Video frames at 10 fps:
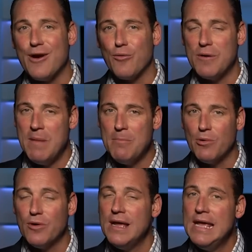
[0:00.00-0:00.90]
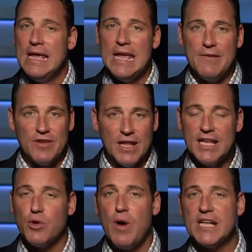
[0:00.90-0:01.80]
Remember, if you like
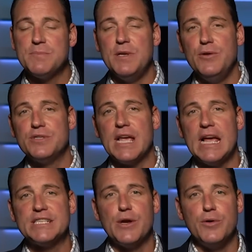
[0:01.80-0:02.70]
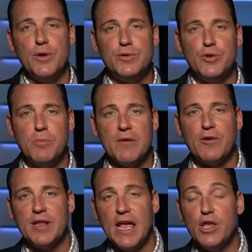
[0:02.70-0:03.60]
the Watchman newscast here on YouTube every
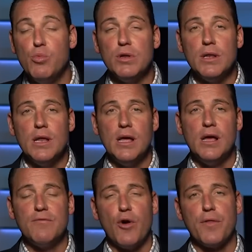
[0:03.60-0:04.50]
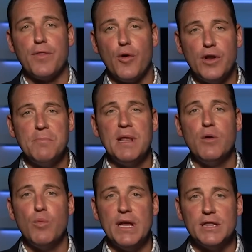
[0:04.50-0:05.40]
day, you will love our 30-minute
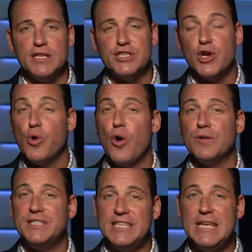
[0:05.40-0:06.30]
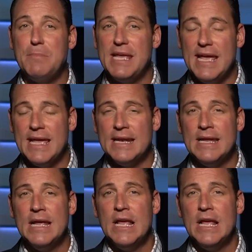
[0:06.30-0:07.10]
weekly show on TBN,